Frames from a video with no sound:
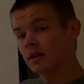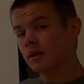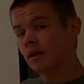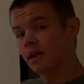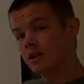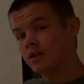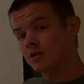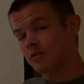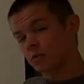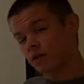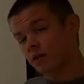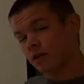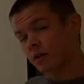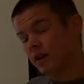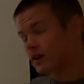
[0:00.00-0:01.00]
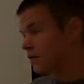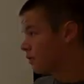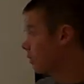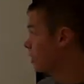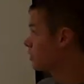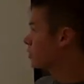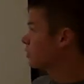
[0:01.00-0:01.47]
and that is one of your best
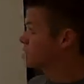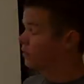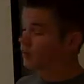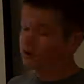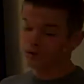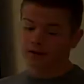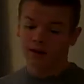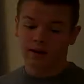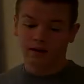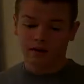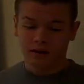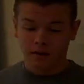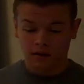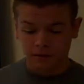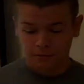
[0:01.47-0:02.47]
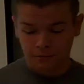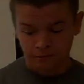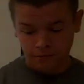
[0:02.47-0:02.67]
friends with a first aid kit.